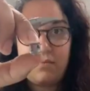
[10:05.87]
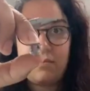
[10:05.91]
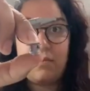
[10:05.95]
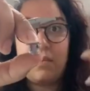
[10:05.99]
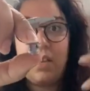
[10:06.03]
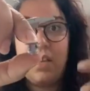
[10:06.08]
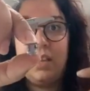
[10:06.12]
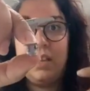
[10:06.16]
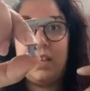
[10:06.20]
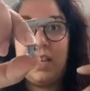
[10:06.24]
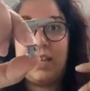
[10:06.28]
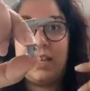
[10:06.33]

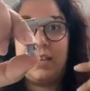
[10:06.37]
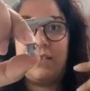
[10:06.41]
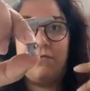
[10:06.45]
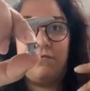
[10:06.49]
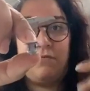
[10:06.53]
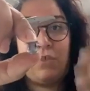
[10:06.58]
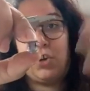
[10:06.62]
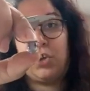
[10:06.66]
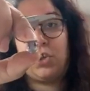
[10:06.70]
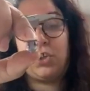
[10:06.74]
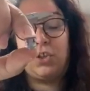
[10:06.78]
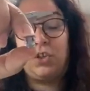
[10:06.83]
like
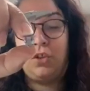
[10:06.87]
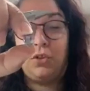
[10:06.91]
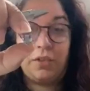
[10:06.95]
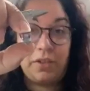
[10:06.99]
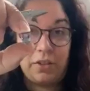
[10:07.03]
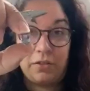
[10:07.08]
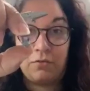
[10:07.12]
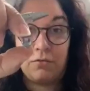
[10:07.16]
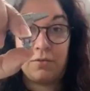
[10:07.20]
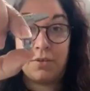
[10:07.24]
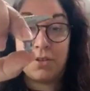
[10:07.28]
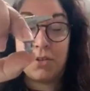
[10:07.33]
vertical, the
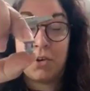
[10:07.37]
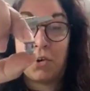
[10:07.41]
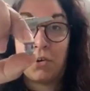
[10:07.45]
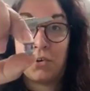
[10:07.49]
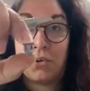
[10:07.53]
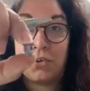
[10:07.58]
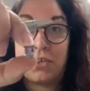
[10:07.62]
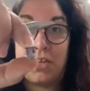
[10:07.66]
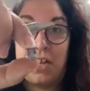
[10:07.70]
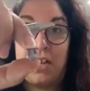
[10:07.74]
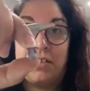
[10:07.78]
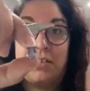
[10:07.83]
other one's
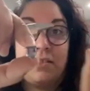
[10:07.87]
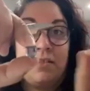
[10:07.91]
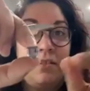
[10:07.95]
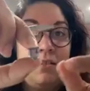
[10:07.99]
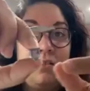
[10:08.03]
horizontal.